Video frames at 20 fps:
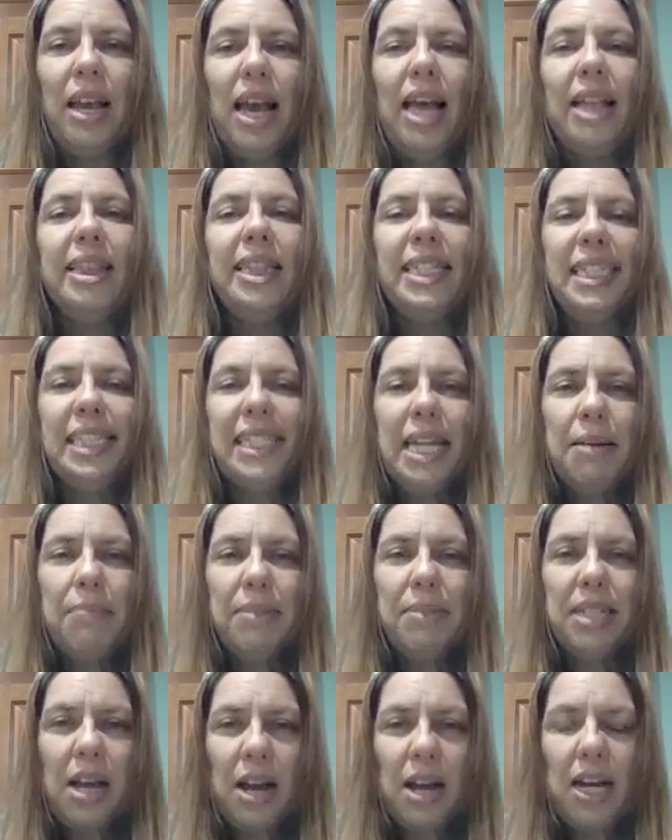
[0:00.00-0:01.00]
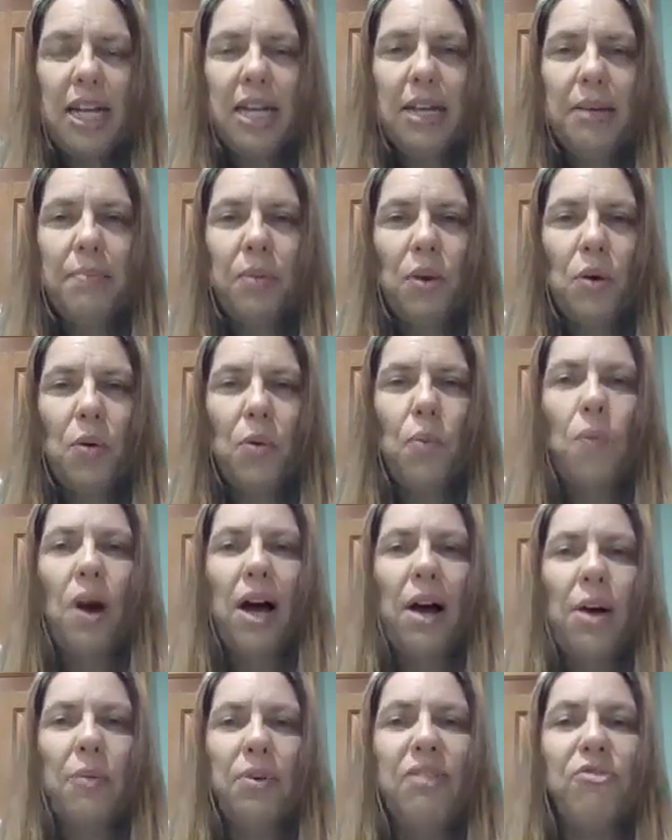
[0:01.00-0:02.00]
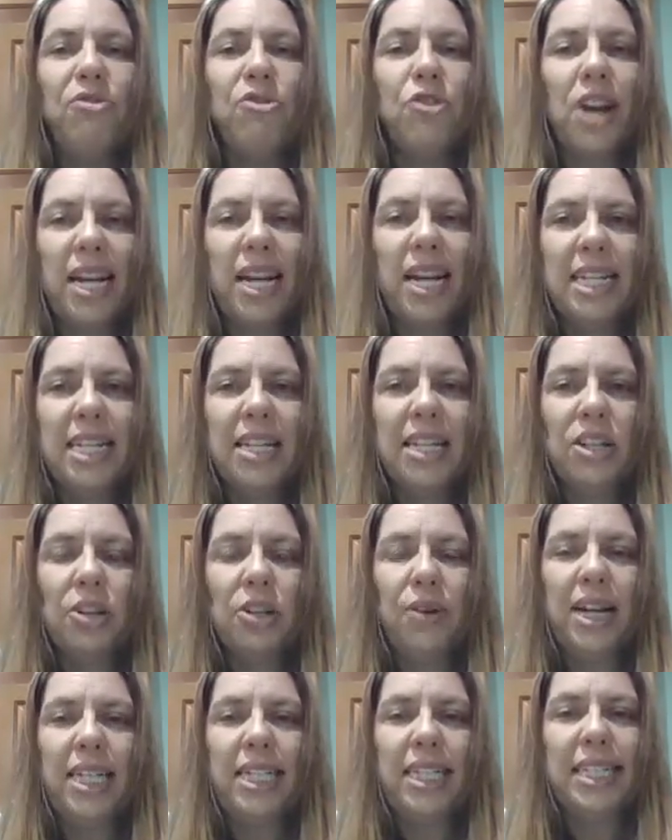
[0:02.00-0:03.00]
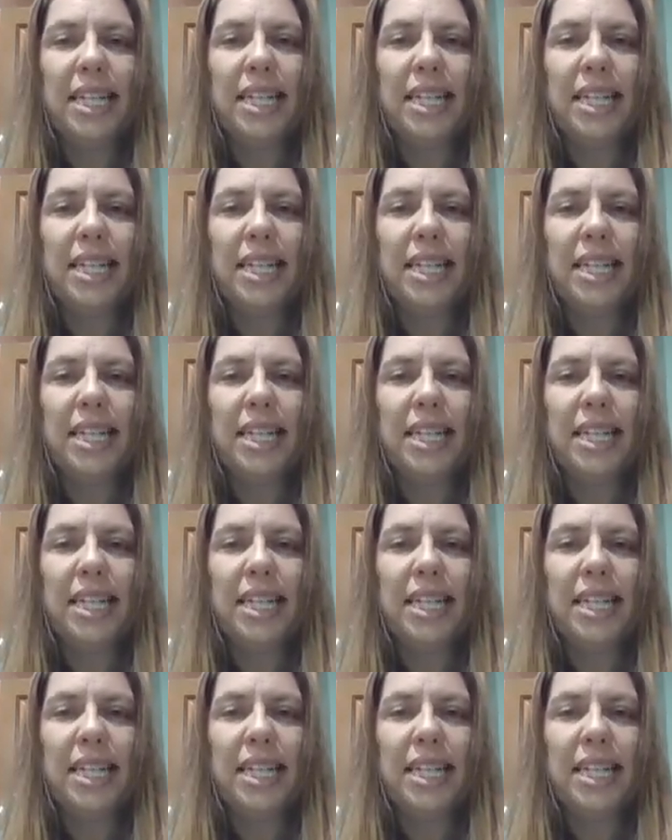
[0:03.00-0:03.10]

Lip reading: At the same time, while we've tried to get the grants